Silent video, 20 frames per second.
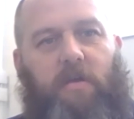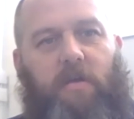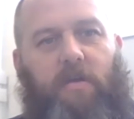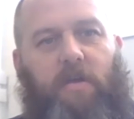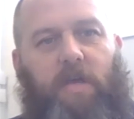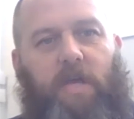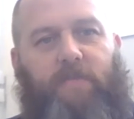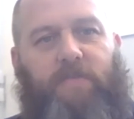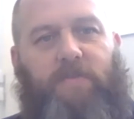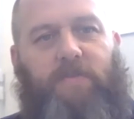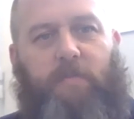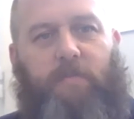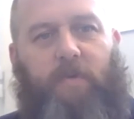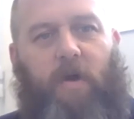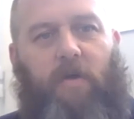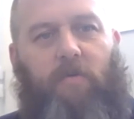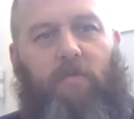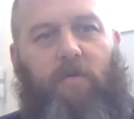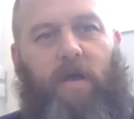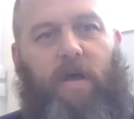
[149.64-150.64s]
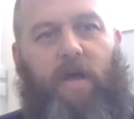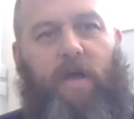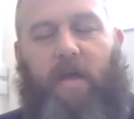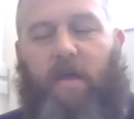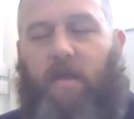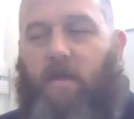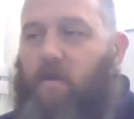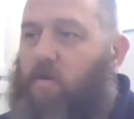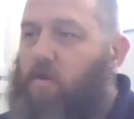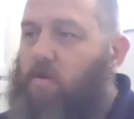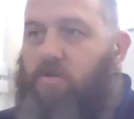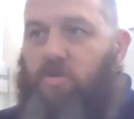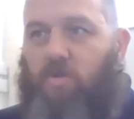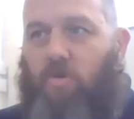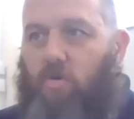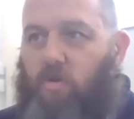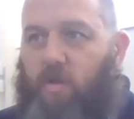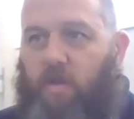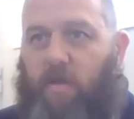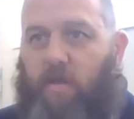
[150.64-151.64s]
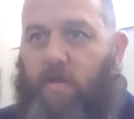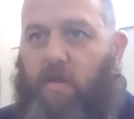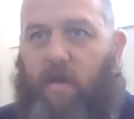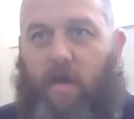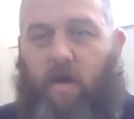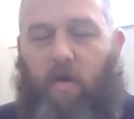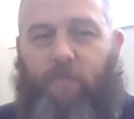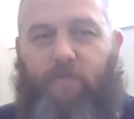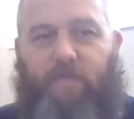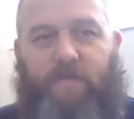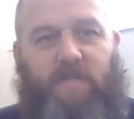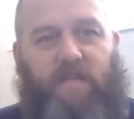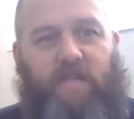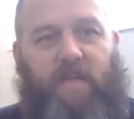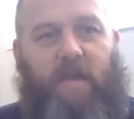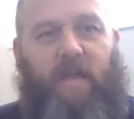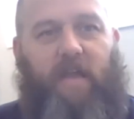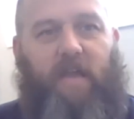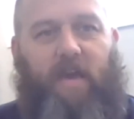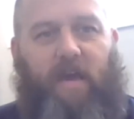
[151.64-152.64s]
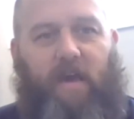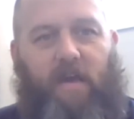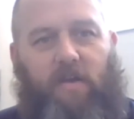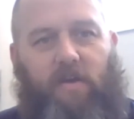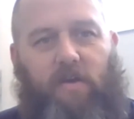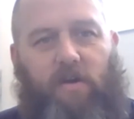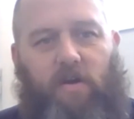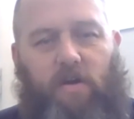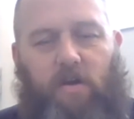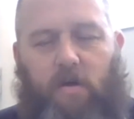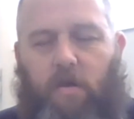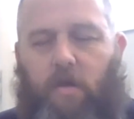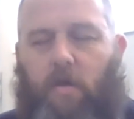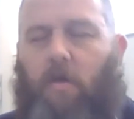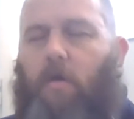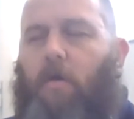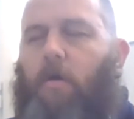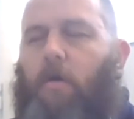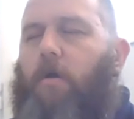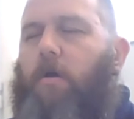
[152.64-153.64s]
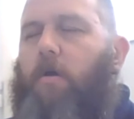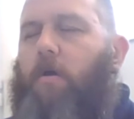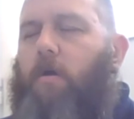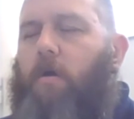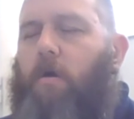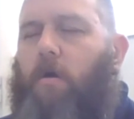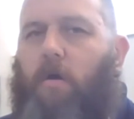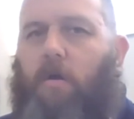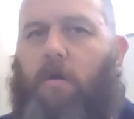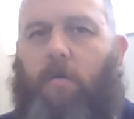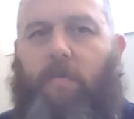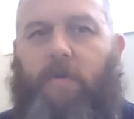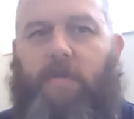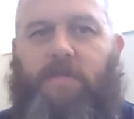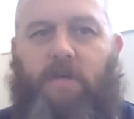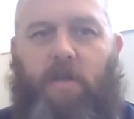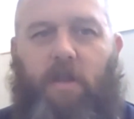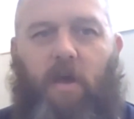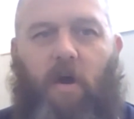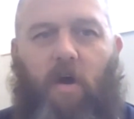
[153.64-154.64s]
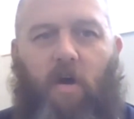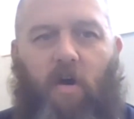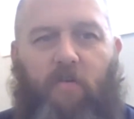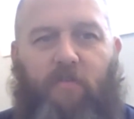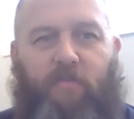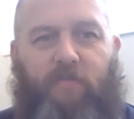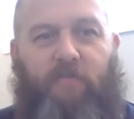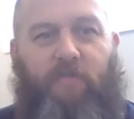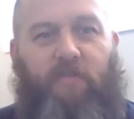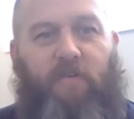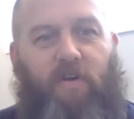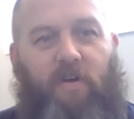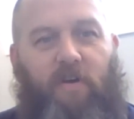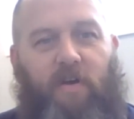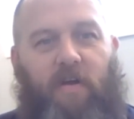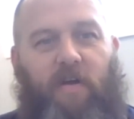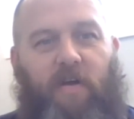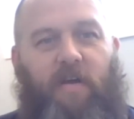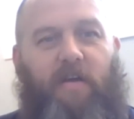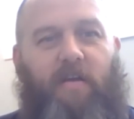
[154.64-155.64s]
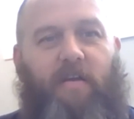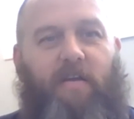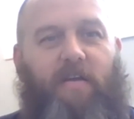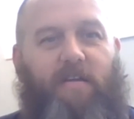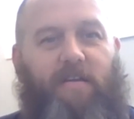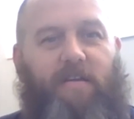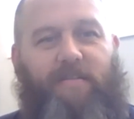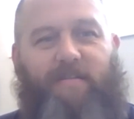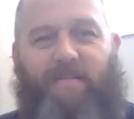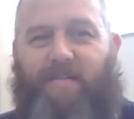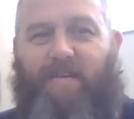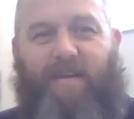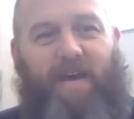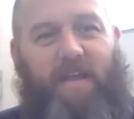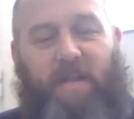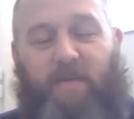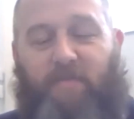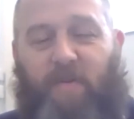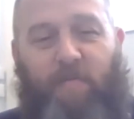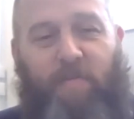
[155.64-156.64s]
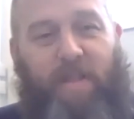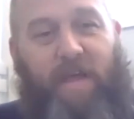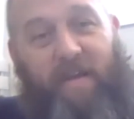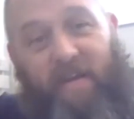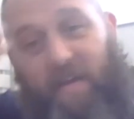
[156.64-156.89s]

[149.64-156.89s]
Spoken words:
even to the point where Tony at office would get in car and go, oh, can we turn it off? I'd have it blaring